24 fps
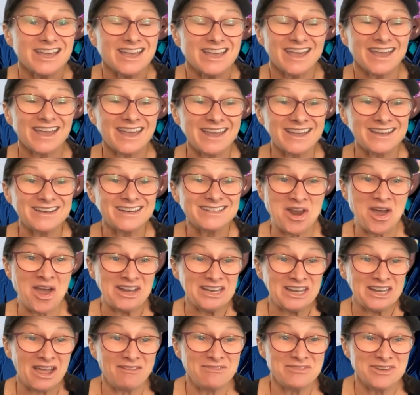And I
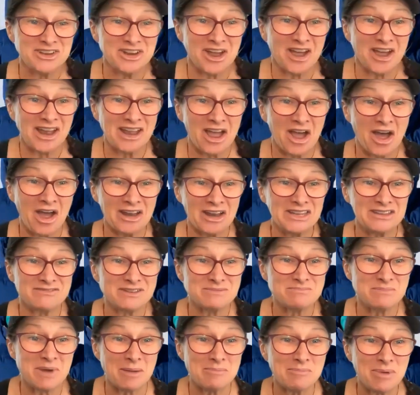love it. I live
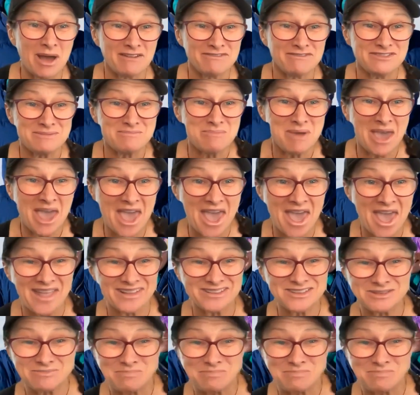in my puffy pants,